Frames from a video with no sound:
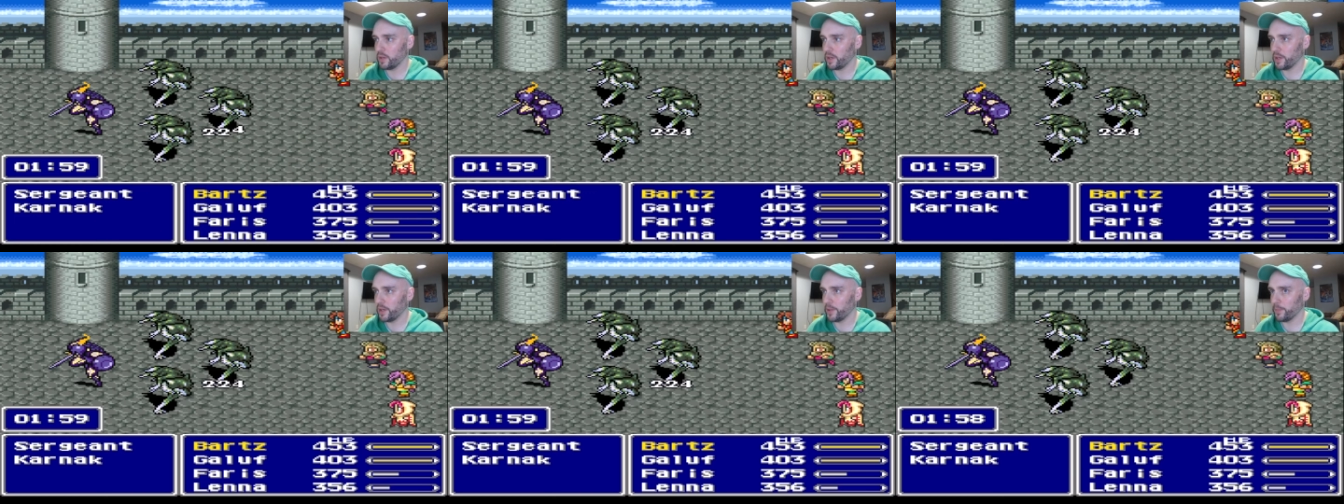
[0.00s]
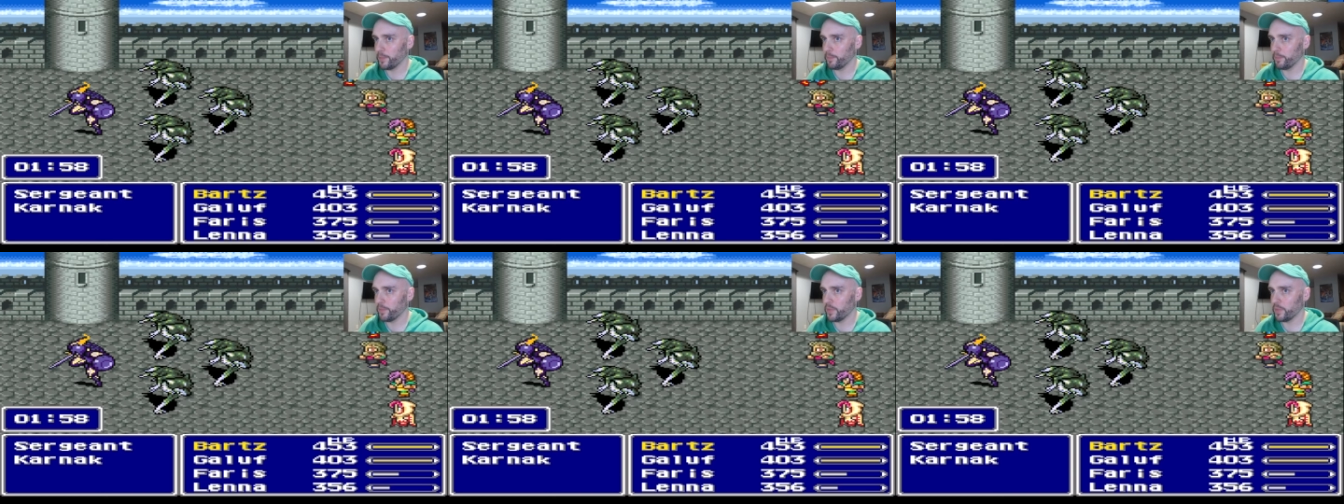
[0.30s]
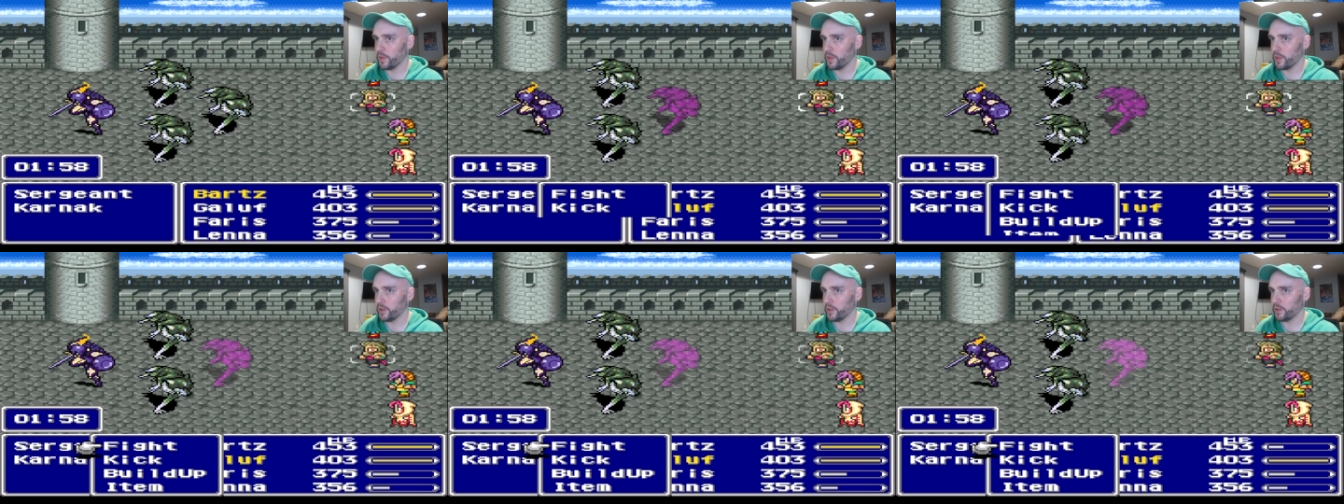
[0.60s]
Um,
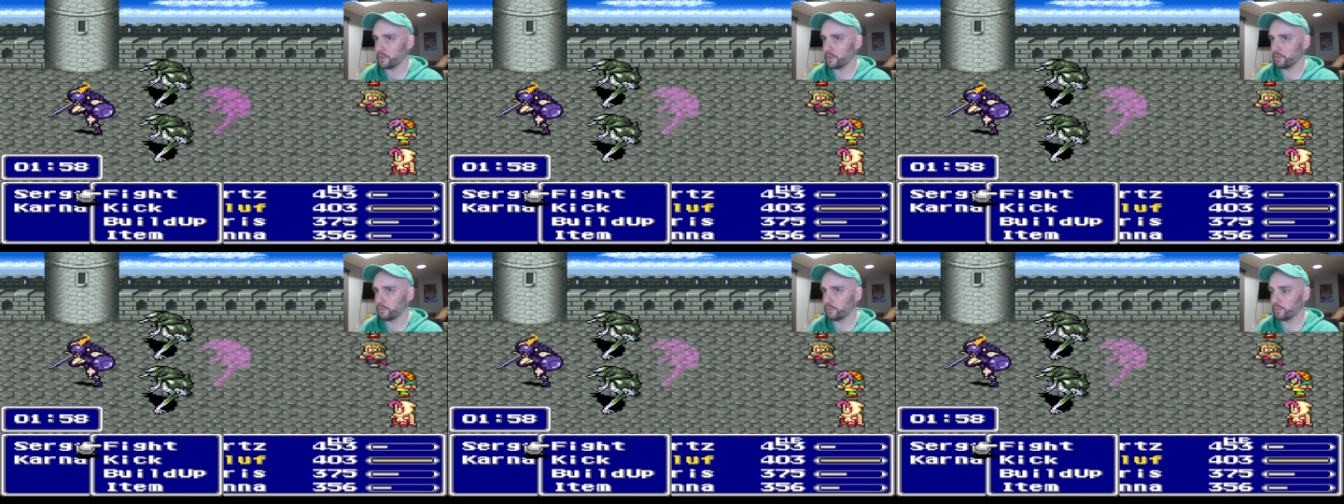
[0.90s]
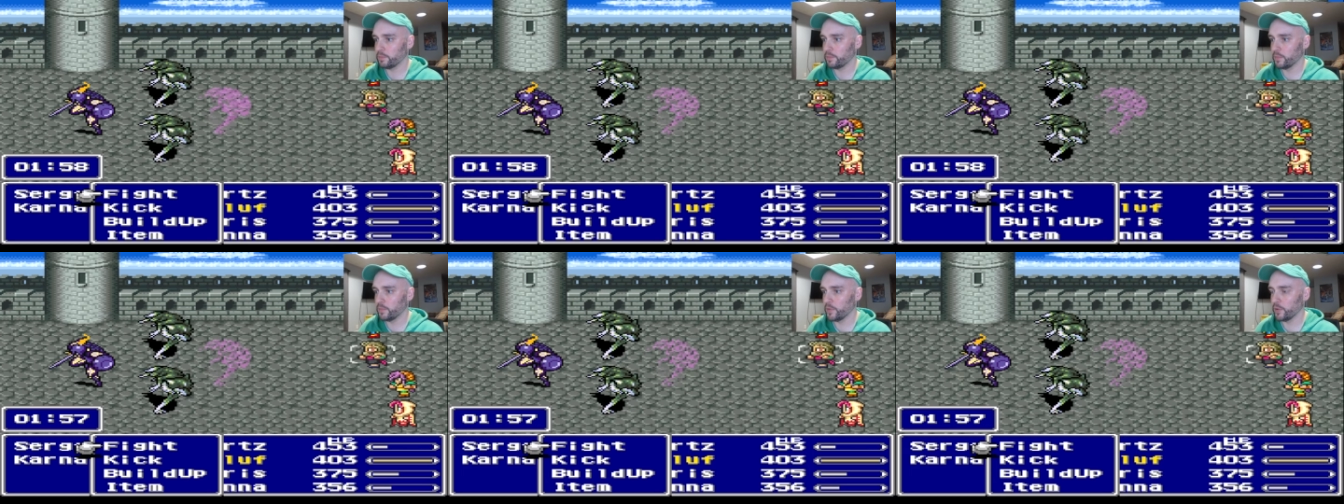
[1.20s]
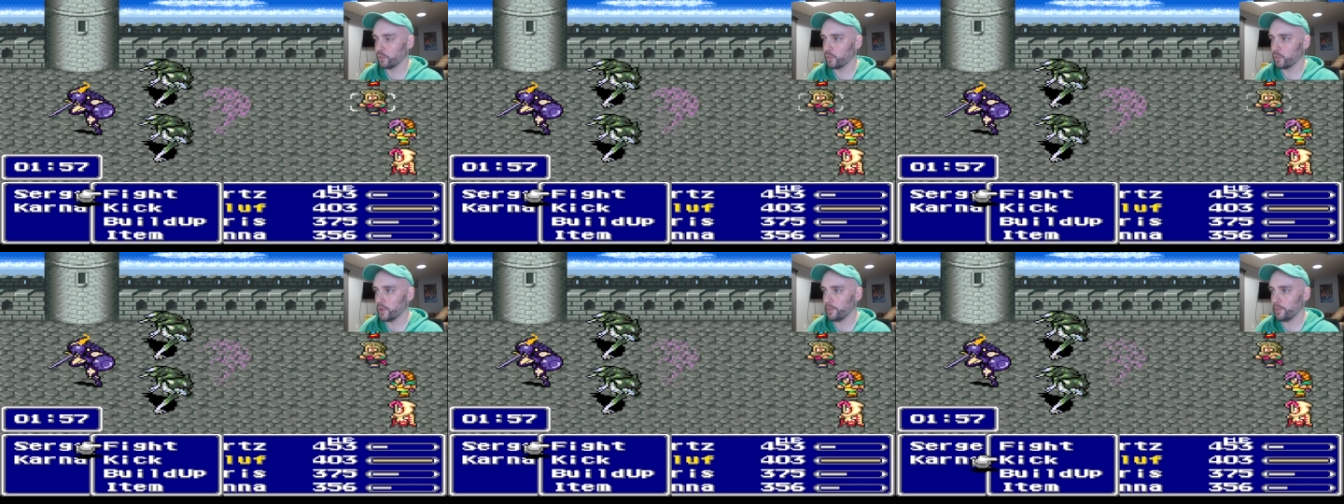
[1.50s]
the...
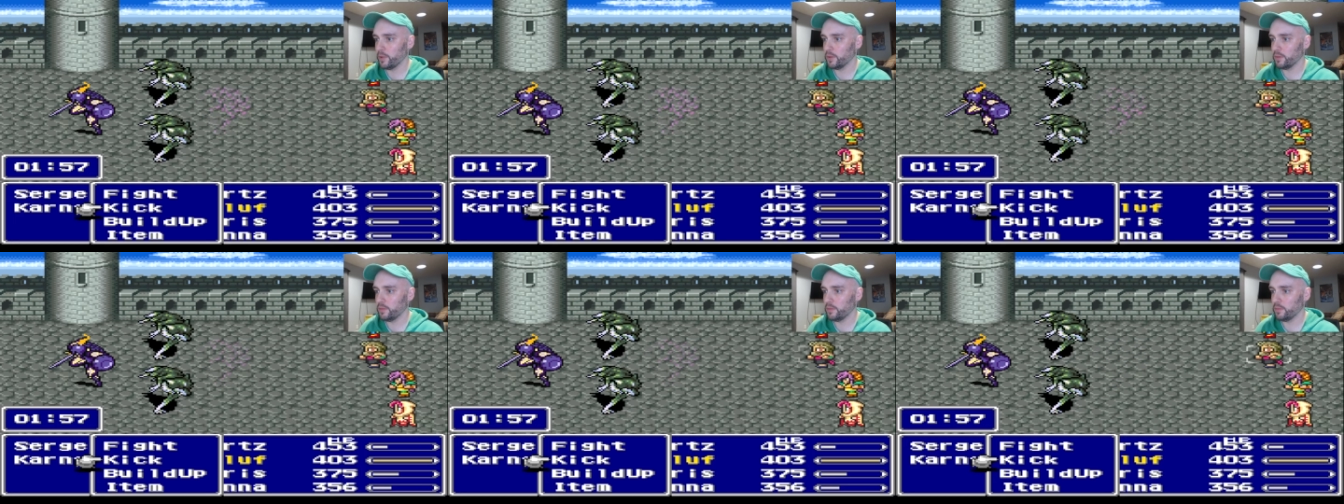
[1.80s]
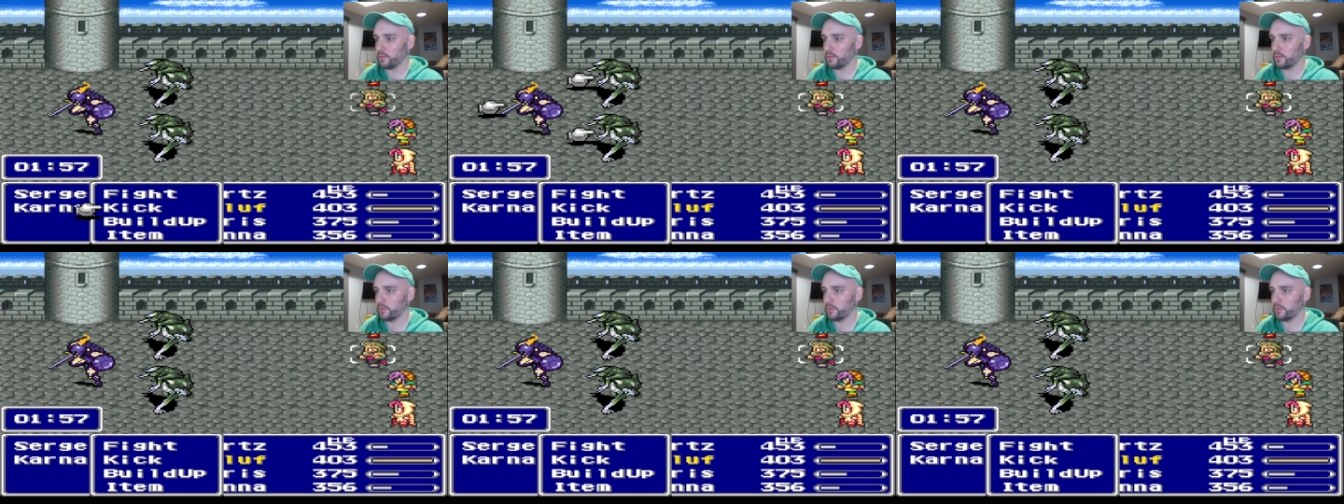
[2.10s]
The ribbon.